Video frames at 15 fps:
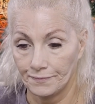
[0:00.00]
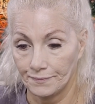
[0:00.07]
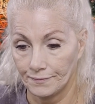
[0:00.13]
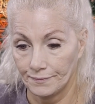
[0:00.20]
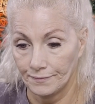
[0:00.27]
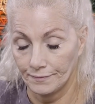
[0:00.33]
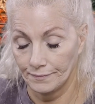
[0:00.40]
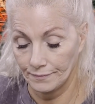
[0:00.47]

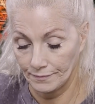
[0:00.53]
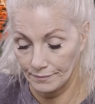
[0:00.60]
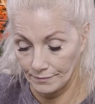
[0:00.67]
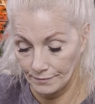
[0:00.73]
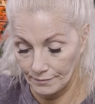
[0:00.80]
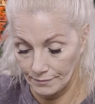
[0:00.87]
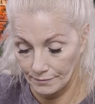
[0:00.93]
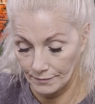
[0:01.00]

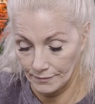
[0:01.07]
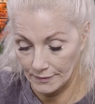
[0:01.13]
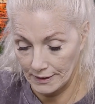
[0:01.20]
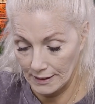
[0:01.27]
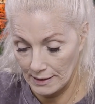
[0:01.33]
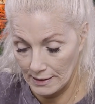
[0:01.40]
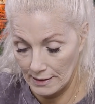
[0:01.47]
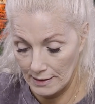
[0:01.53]

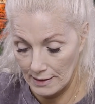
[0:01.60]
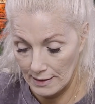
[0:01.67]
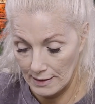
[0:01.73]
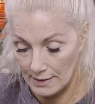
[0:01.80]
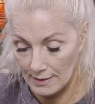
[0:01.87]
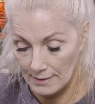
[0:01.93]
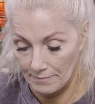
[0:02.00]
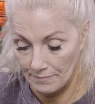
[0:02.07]

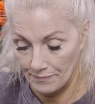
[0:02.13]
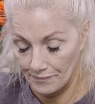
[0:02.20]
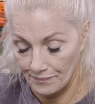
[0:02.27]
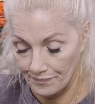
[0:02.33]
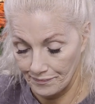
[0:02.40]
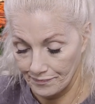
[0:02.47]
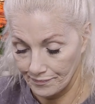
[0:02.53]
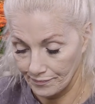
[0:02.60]

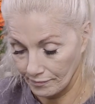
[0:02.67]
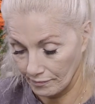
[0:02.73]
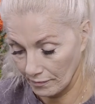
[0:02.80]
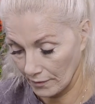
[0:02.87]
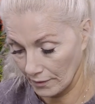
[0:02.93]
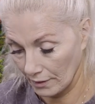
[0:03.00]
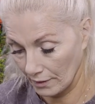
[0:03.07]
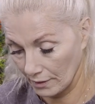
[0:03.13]

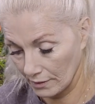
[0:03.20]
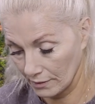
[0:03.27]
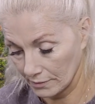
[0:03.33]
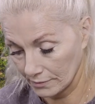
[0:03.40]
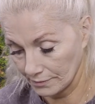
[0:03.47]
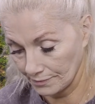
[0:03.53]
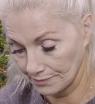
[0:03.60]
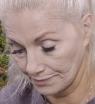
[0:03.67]

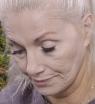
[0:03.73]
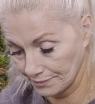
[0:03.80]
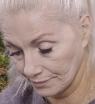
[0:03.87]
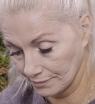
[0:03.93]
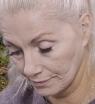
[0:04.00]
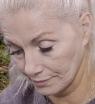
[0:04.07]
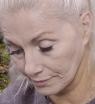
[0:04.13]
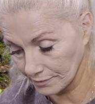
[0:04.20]

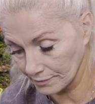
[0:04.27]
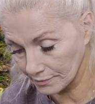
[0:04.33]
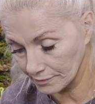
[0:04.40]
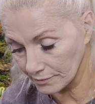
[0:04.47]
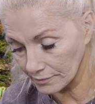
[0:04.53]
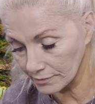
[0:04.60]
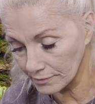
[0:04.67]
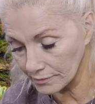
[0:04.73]

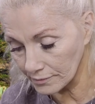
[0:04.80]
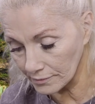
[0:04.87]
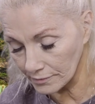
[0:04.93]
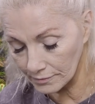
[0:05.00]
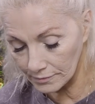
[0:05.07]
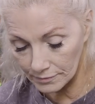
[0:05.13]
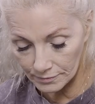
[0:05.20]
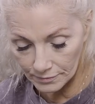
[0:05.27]
Nothing is said.